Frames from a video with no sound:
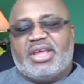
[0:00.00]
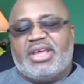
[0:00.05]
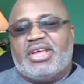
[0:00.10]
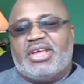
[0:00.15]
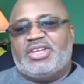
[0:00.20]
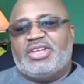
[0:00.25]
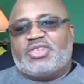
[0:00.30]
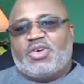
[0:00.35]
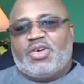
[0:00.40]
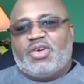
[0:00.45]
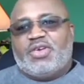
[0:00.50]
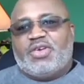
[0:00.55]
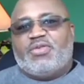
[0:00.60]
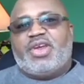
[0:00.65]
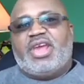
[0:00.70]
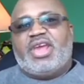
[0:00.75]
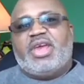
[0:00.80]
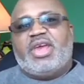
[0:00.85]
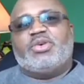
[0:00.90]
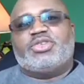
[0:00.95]
So if we're
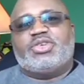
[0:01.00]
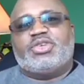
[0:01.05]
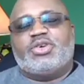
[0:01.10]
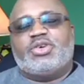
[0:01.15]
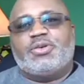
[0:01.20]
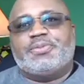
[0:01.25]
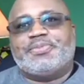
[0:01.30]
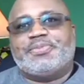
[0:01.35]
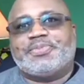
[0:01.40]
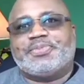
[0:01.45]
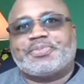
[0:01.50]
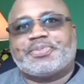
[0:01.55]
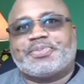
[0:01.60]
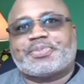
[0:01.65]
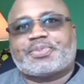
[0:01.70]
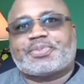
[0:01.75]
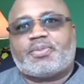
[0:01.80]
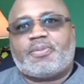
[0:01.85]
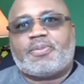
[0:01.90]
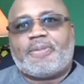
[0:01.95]
able to
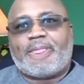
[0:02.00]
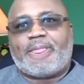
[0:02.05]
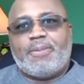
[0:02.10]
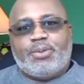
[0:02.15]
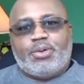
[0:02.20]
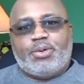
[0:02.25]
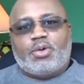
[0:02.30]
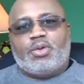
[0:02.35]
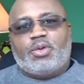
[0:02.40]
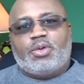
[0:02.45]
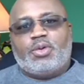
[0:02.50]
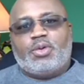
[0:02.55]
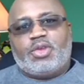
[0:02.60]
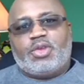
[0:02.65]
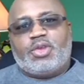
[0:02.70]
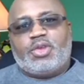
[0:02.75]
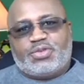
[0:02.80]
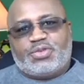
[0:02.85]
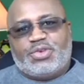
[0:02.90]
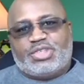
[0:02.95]
pool
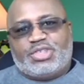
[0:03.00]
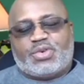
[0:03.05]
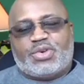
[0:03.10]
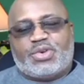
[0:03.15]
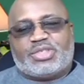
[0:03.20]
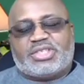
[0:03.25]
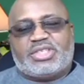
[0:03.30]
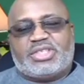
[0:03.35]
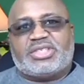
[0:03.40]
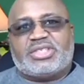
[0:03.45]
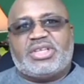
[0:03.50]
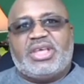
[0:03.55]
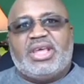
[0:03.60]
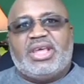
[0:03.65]
those resources,